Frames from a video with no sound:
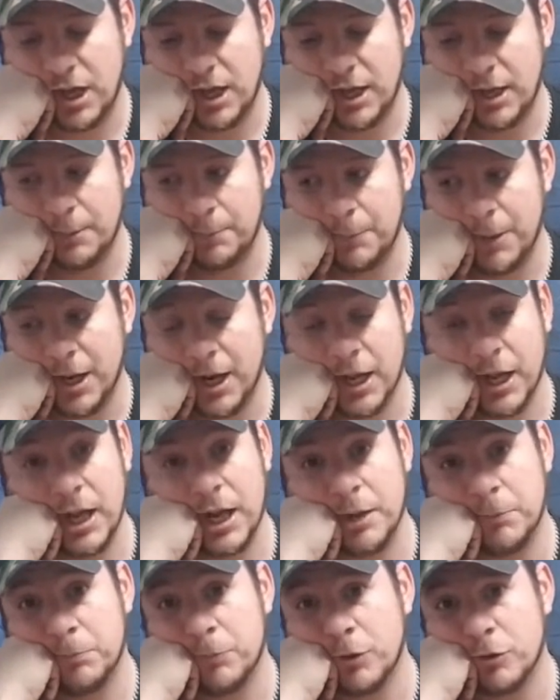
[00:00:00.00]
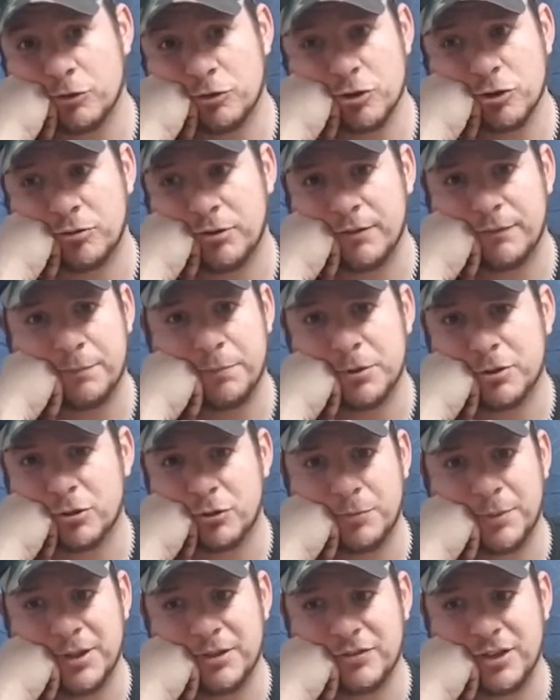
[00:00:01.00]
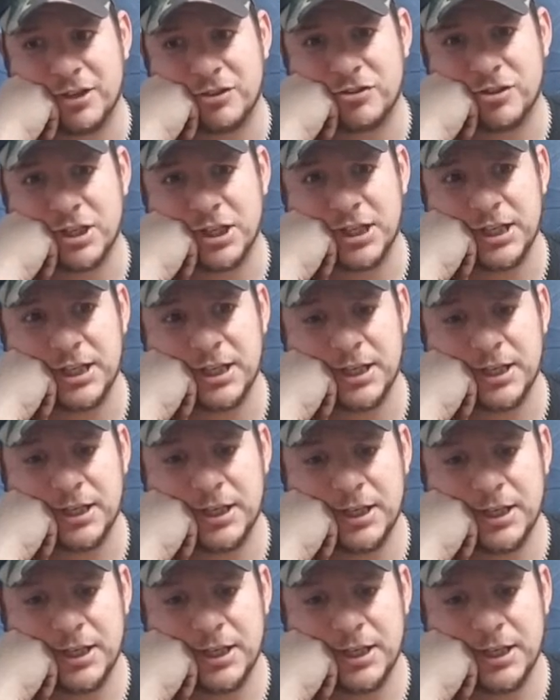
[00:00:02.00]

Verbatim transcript: um, and again, I'm not sure if Patrol Base actually uh,